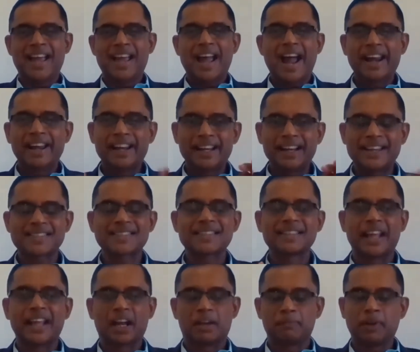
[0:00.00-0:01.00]
and
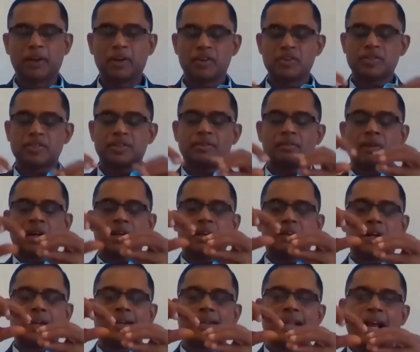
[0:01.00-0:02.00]
listen that because what,
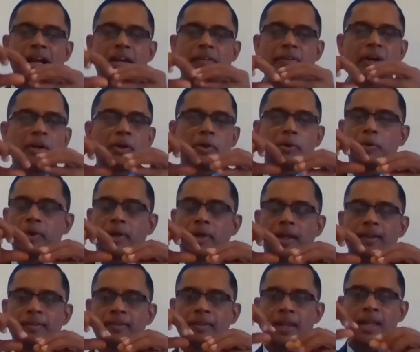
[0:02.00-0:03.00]
what that will do
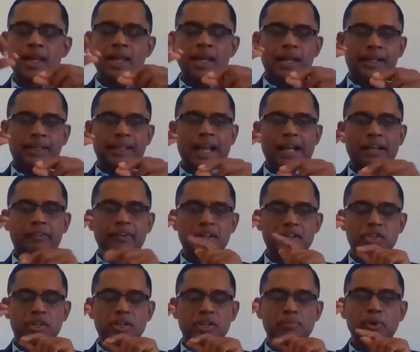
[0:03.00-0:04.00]
is that will
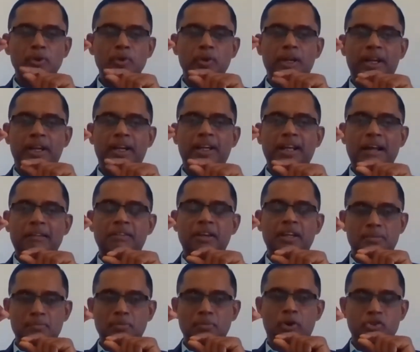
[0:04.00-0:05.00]
stimulate our
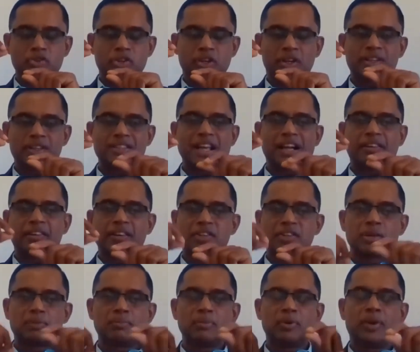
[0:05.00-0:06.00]
emotion, that will
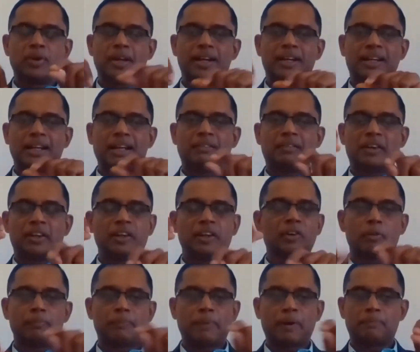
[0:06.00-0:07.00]
stimulate our
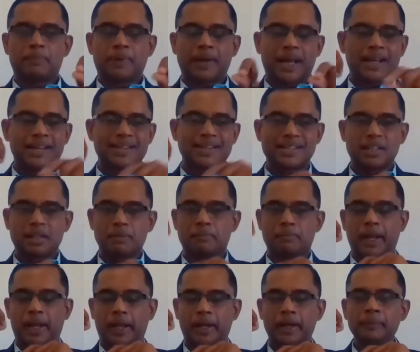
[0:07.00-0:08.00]
neuropeptides in the
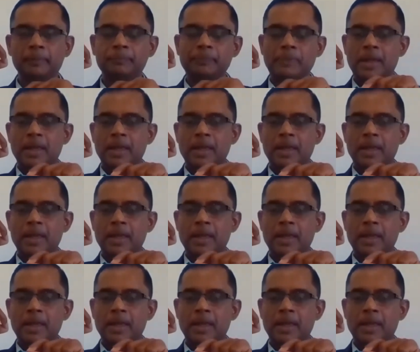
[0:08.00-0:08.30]
brain,